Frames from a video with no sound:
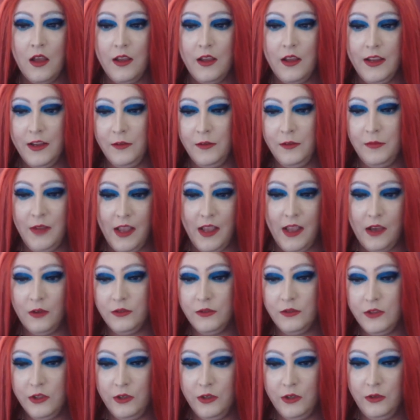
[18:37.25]
he'd be able
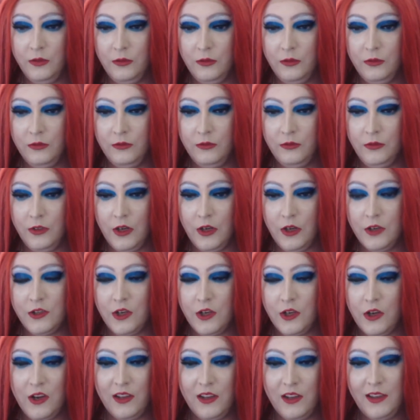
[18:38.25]
to, you know, show you.